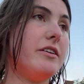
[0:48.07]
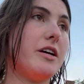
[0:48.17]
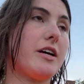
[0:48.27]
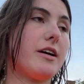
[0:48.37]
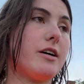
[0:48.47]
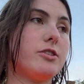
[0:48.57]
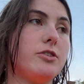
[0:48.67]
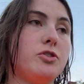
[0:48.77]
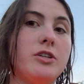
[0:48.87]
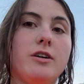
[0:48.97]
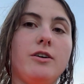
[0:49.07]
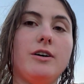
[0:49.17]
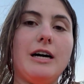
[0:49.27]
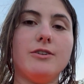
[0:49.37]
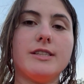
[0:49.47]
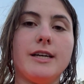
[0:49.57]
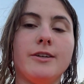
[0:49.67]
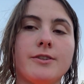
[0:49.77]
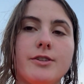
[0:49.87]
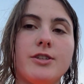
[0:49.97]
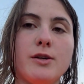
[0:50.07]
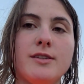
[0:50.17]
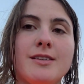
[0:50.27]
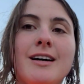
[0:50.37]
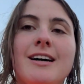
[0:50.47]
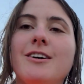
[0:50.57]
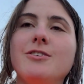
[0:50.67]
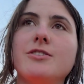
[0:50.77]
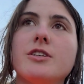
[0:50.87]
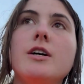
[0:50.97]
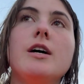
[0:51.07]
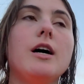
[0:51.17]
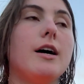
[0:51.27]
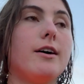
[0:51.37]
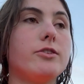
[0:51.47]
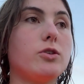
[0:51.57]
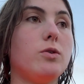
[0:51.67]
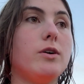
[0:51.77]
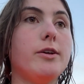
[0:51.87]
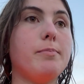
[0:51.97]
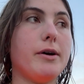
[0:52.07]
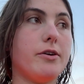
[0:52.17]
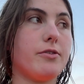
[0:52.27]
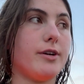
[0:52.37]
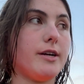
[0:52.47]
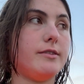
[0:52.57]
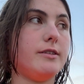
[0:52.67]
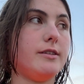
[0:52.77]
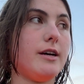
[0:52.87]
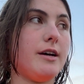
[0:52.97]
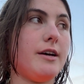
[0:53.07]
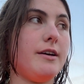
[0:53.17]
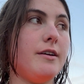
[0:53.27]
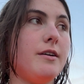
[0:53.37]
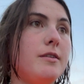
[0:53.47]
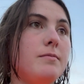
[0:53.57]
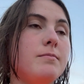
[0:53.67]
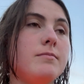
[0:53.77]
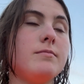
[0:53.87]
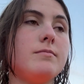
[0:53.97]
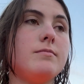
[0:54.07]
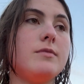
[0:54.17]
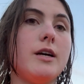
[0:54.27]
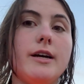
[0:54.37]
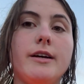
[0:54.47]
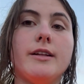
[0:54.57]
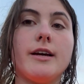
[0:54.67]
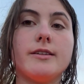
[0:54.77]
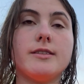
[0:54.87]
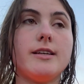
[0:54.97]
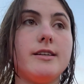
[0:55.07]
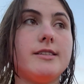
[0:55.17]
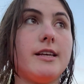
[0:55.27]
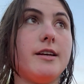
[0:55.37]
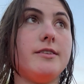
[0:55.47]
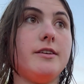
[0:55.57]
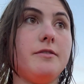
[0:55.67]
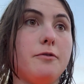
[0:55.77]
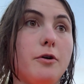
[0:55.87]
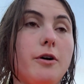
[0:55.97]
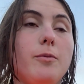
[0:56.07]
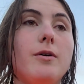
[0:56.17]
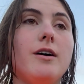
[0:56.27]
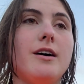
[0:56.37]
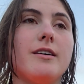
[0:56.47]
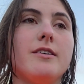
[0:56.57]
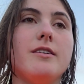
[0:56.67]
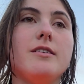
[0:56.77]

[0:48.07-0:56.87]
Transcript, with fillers: Like I got to chill outside on the chaise lounge. I got to go on a bike ride today, I, and I got to take Sandy for a walk